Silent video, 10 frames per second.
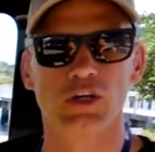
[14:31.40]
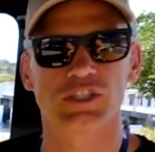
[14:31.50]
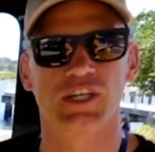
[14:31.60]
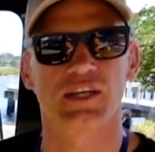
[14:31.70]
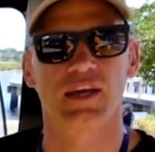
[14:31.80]

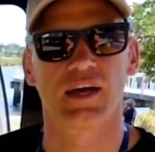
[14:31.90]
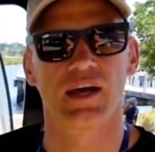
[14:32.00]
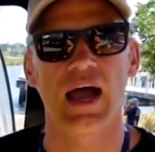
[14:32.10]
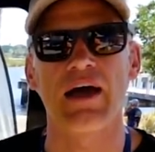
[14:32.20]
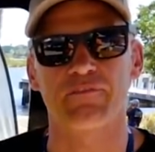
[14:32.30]
launch it
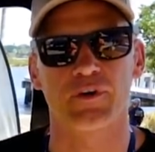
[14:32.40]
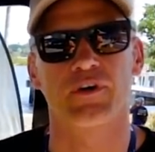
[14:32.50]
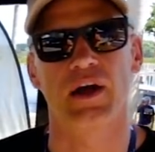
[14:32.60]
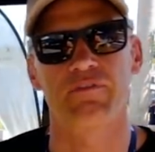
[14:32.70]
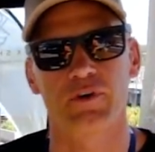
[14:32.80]

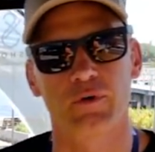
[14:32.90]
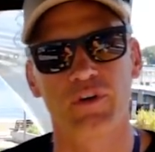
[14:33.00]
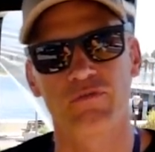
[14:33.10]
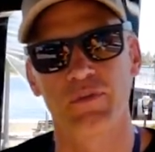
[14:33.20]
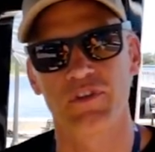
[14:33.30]
after
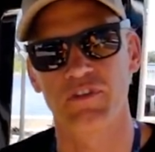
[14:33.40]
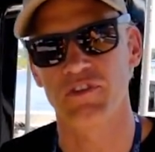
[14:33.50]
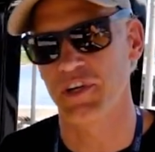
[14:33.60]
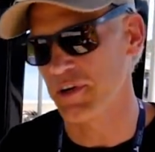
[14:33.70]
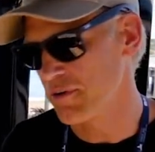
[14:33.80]
Christmas this
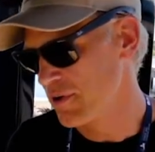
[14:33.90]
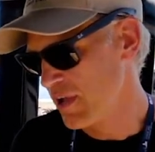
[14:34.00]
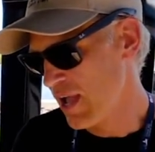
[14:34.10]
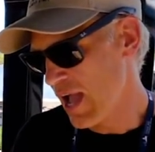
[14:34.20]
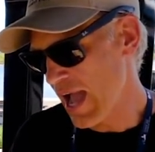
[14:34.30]
year,
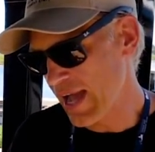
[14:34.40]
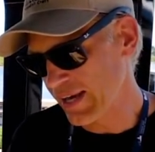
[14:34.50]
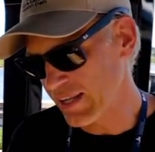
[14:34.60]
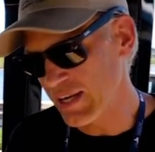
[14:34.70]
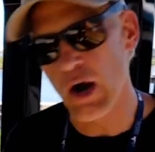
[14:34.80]
and
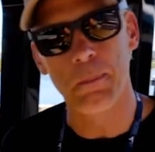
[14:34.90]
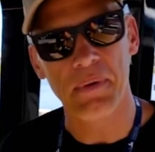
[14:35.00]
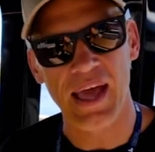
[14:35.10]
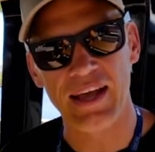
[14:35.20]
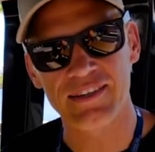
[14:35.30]
in our
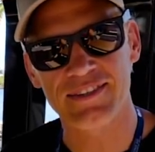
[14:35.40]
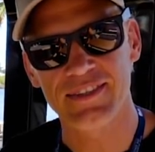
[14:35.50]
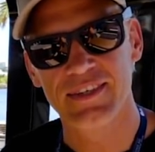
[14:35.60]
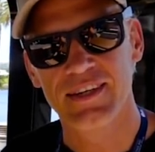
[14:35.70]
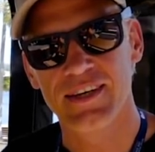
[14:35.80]
plans
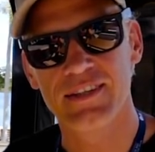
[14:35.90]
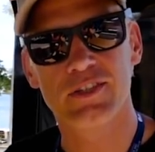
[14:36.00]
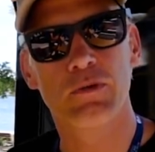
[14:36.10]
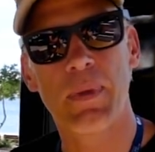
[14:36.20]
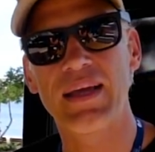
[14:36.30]
is
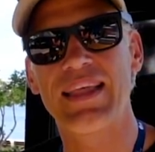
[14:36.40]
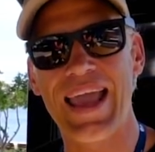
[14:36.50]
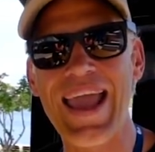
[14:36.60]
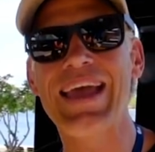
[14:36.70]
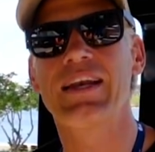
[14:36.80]
to, by the
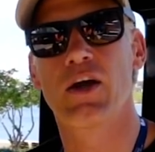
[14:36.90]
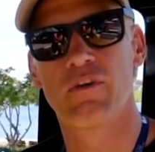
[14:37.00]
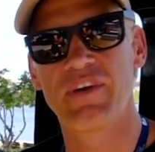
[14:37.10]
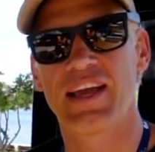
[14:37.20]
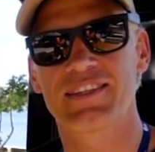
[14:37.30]
end
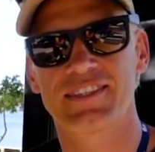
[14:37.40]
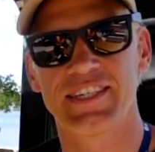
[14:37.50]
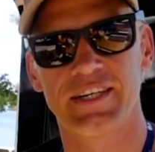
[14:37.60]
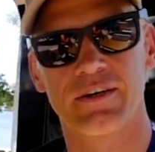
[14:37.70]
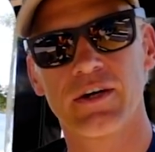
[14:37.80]
of next
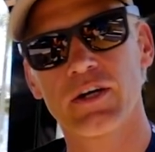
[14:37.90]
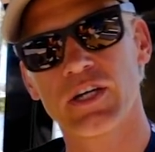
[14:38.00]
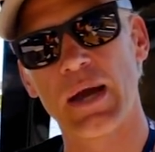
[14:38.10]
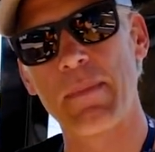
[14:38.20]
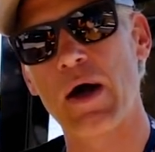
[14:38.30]
year,
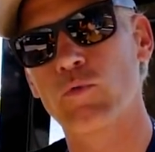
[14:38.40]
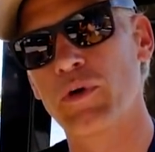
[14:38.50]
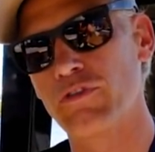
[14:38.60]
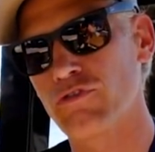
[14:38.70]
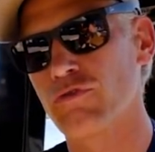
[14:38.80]
come out
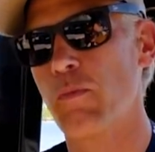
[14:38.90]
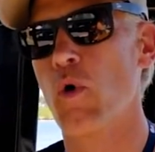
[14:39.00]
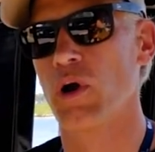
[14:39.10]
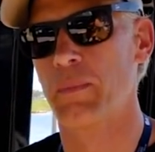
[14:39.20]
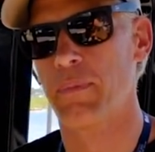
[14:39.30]
with a
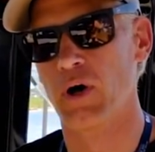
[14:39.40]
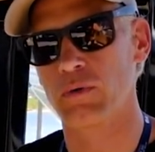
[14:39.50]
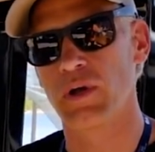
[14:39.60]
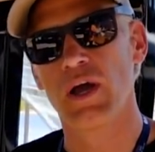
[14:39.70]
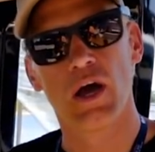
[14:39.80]
smaller
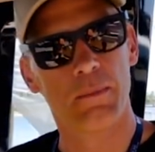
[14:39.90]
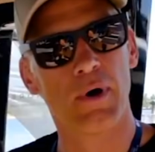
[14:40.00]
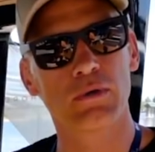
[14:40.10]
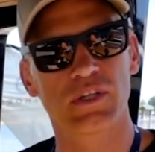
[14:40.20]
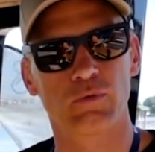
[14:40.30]
boat, a
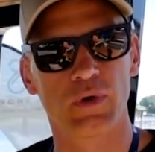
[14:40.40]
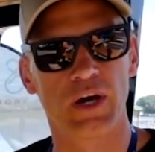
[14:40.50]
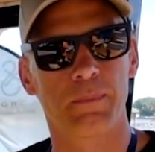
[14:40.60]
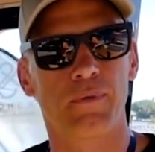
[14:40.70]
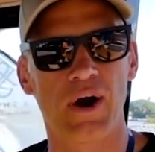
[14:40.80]
boat that we're
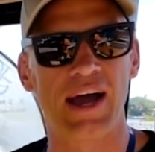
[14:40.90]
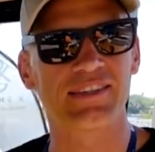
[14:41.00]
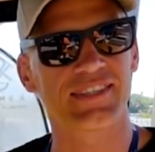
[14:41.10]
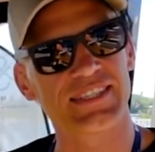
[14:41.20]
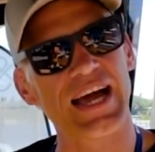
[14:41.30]
going to
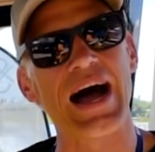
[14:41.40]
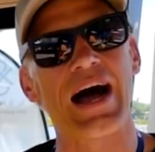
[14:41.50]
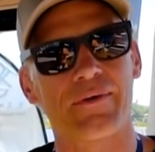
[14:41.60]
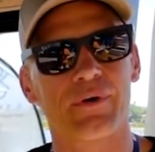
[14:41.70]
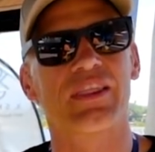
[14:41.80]
price in the
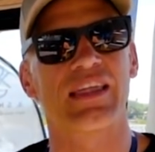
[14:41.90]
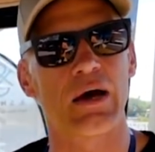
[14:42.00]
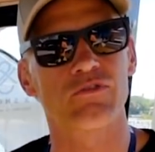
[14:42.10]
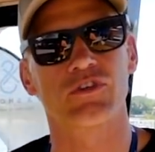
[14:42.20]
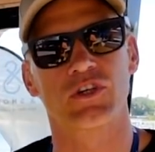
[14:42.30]

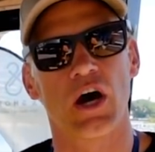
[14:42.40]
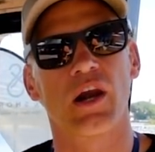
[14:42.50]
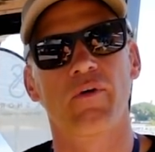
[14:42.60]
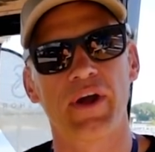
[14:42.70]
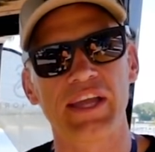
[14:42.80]

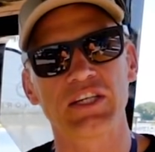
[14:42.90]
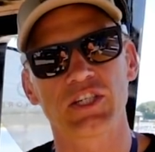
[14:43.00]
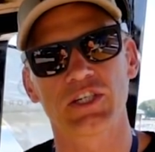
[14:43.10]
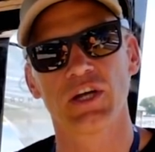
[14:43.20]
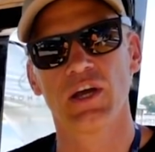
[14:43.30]
$100,000
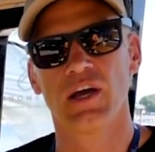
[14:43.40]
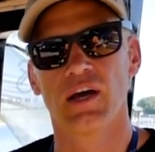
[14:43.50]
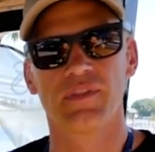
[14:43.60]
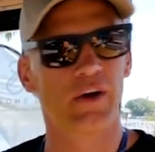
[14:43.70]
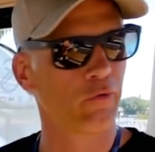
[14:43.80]
range,
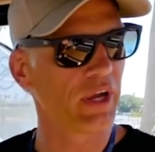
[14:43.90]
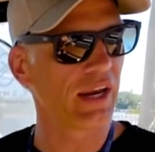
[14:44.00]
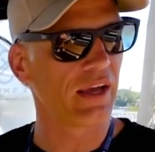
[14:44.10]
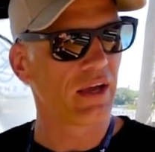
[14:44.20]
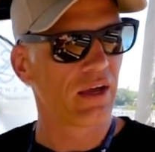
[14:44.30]
that
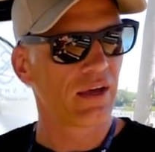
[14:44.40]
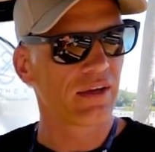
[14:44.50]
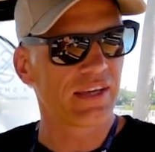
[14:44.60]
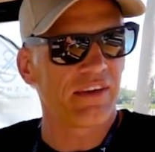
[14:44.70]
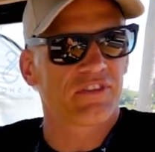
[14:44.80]
really
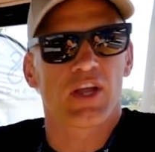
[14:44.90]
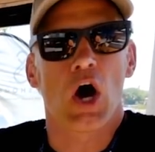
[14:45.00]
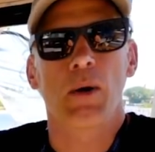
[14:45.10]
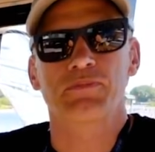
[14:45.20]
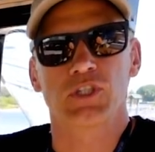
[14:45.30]
gives the
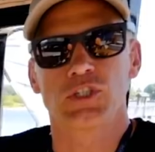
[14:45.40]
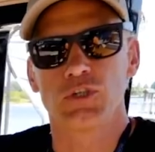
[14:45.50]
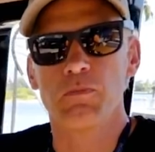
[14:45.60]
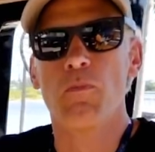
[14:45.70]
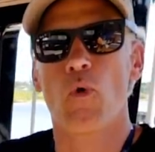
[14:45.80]
option
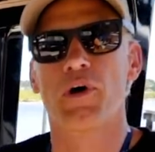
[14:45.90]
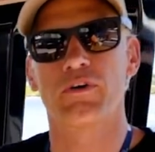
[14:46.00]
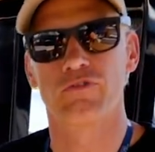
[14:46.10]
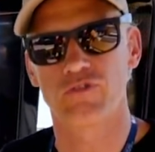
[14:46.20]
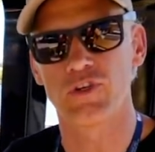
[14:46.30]
to more
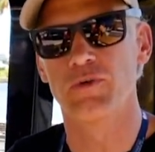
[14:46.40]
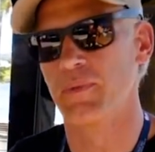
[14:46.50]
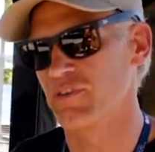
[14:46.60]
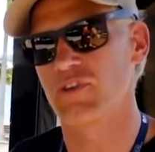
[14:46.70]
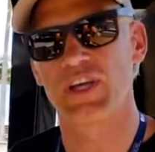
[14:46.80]

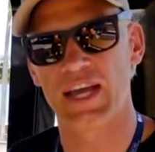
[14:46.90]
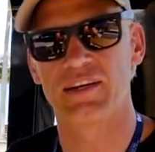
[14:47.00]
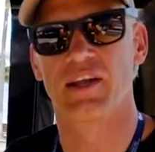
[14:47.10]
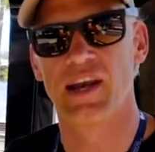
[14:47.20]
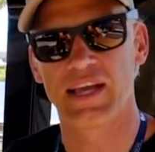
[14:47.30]
consumers to get
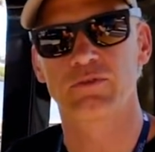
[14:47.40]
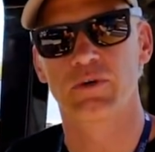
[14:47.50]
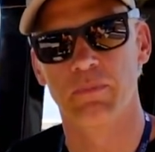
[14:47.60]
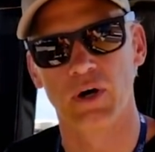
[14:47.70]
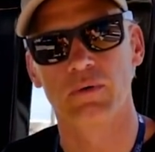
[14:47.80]
an
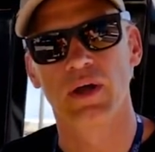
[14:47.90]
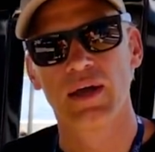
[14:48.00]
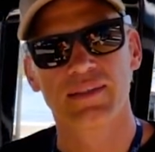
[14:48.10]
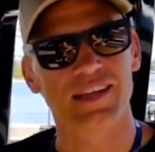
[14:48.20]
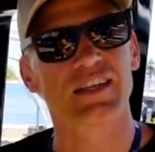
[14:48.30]
electric boat.
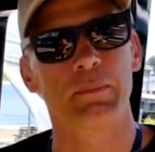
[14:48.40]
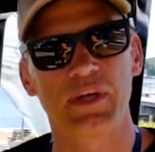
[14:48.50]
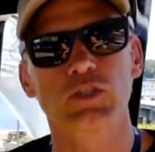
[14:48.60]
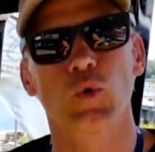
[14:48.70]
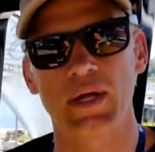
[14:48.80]
That's going to
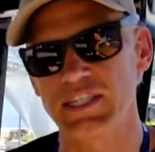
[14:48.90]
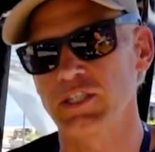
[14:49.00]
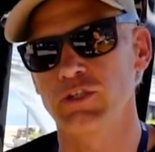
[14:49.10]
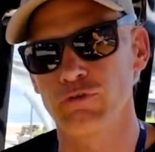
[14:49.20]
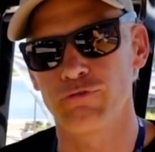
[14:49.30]
be a
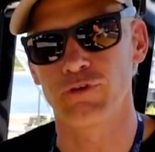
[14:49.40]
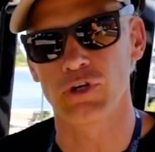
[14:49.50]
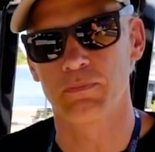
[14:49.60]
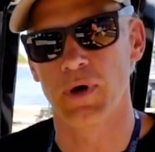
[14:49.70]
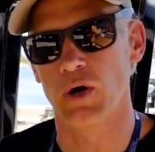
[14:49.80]

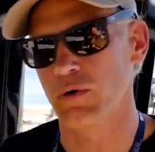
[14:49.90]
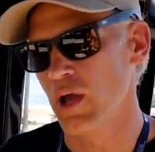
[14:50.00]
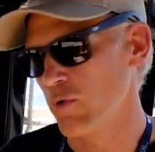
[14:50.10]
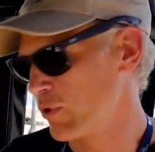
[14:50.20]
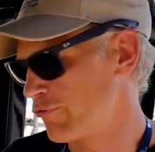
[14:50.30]
22-foot boat
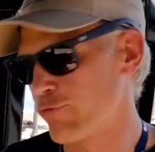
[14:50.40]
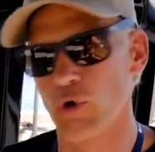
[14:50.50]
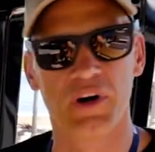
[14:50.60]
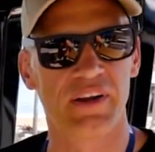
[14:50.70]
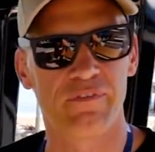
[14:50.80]
with
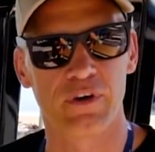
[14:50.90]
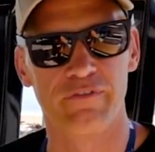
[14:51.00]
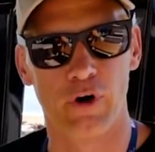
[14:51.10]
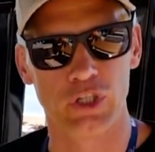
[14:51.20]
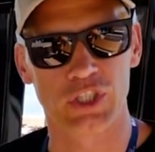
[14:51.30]
4 different
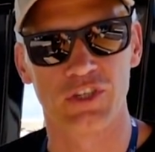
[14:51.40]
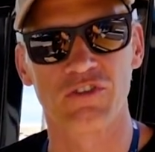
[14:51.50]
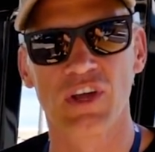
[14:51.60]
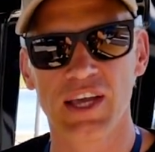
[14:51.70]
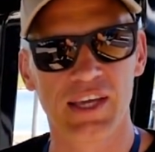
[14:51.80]

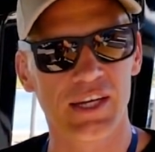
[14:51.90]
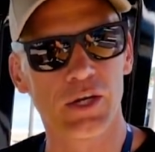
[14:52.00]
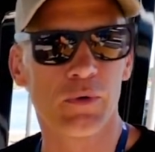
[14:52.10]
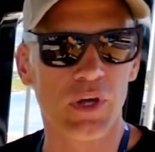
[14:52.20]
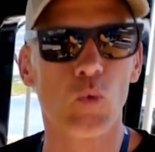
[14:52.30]
versions,
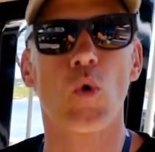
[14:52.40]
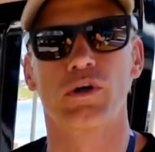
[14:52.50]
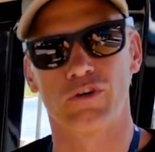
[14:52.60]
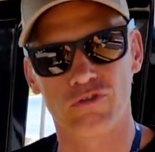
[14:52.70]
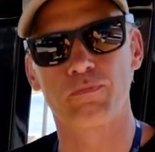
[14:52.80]
including a
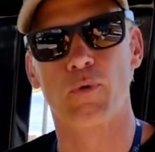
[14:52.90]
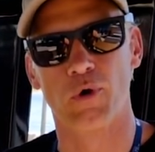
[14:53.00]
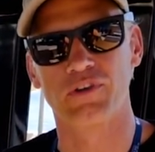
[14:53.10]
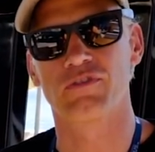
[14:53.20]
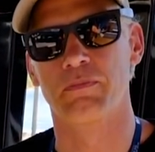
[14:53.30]
water
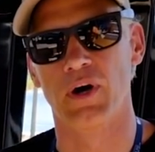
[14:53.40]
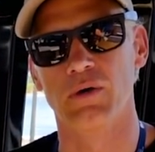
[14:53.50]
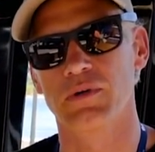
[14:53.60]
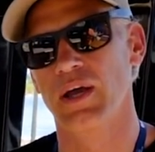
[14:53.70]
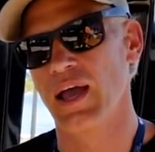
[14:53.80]
sports
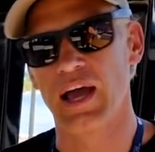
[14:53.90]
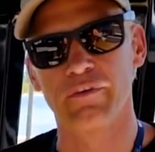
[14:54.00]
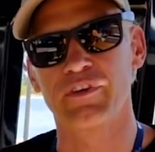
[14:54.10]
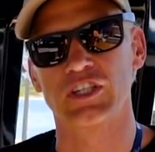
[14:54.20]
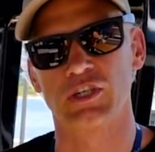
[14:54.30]
boat and
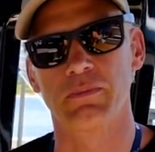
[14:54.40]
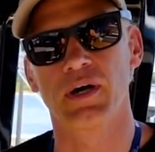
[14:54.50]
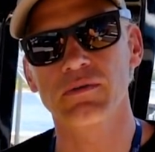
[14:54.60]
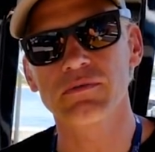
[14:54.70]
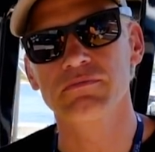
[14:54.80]
a fishing
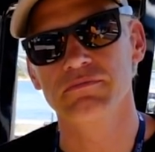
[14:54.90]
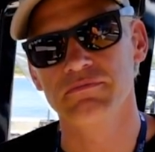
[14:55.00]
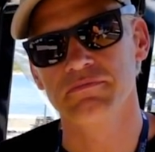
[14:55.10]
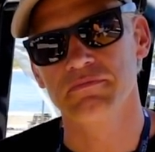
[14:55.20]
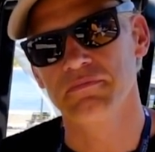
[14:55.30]
boat. Can you
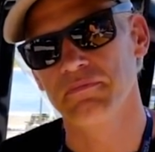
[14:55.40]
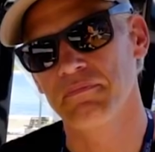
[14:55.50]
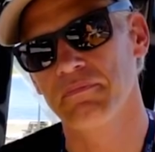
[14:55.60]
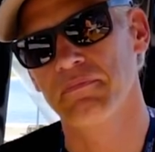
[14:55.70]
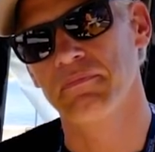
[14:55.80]

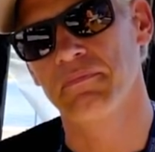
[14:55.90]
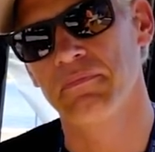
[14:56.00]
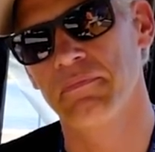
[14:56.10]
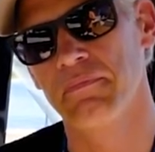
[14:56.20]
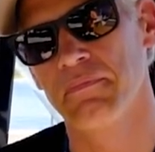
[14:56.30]
envision a
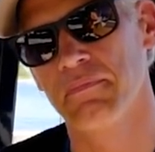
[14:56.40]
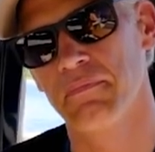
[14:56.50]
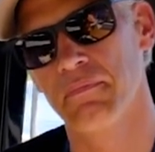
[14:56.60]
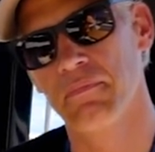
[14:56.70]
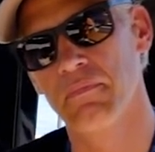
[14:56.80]
dual
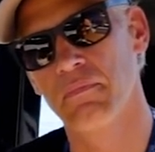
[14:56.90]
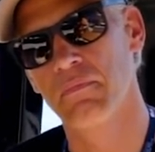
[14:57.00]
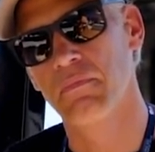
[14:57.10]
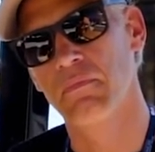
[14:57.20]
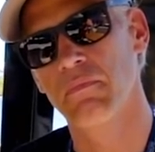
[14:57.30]
motor
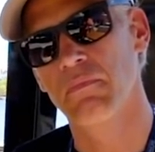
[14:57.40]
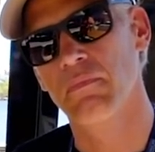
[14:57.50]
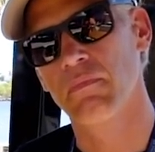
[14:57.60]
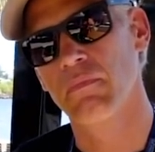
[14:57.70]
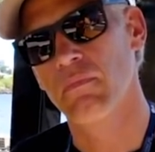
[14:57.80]

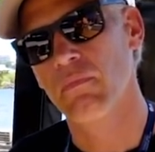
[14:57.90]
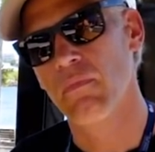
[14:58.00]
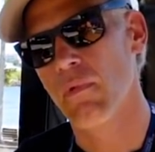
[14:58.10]
electric boat?